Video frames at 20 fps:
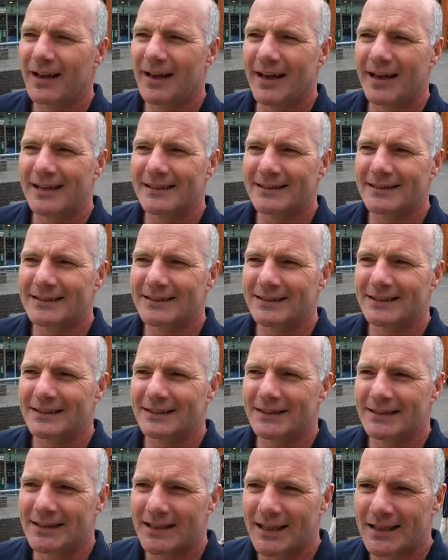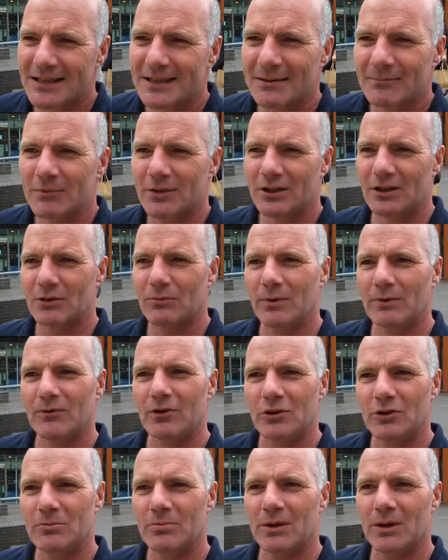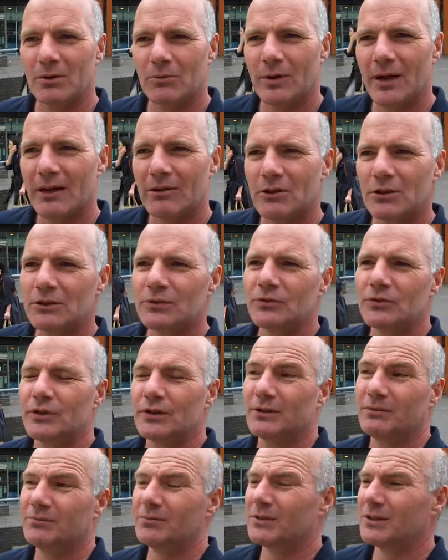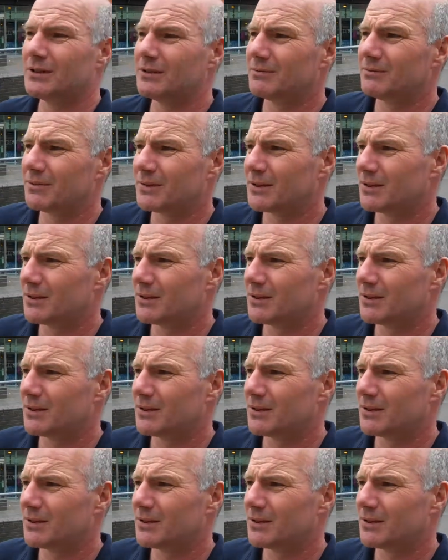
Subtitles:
And that's something that we've got to be aware of, that the